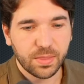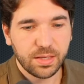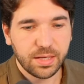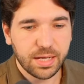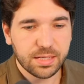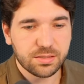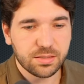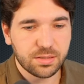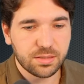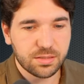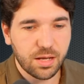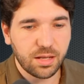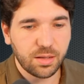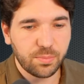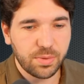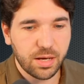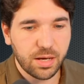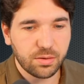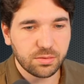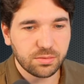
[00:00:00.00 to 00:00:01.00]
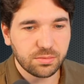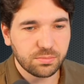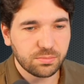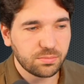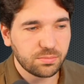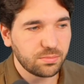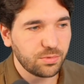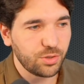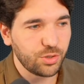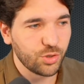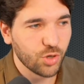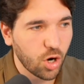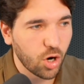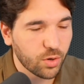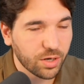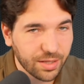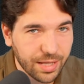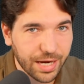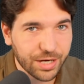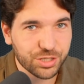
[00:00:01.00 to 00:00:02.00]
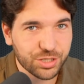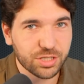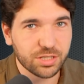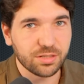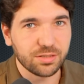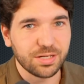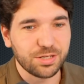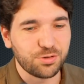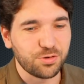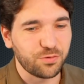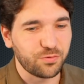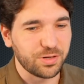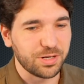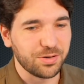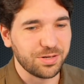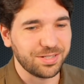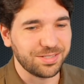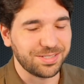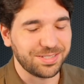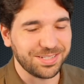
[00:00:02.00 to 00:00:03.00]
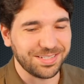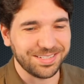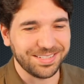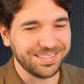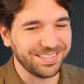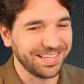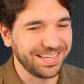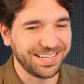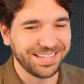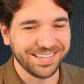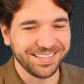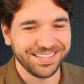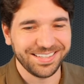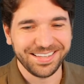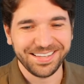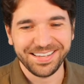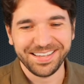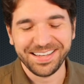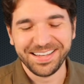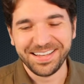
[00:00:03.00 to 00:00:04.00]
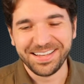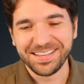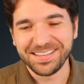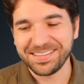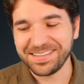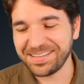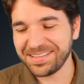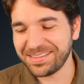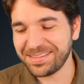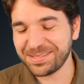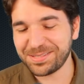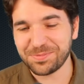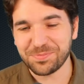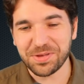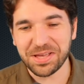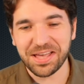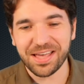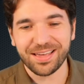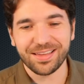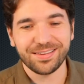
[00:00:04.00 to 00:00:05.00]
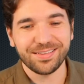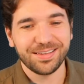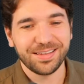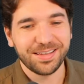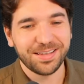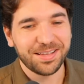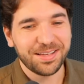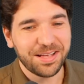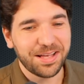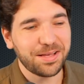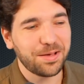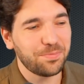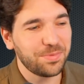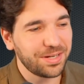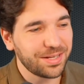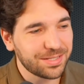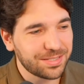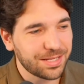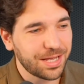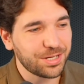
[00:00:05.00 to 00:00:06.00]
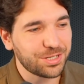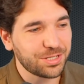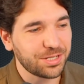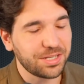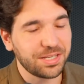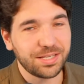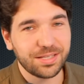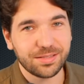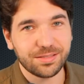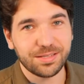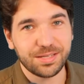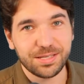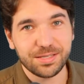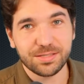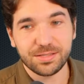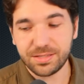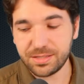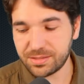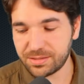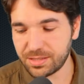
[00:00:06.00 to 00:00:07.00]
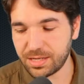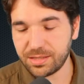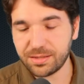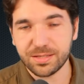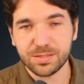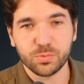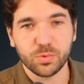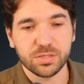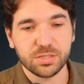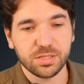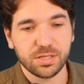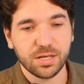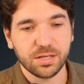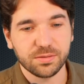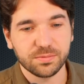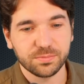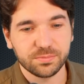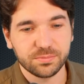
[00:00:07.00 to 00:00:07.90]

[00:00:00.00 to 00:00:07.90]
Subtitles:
Yes, it is all about your election interference. Essentially, he's saying this once again.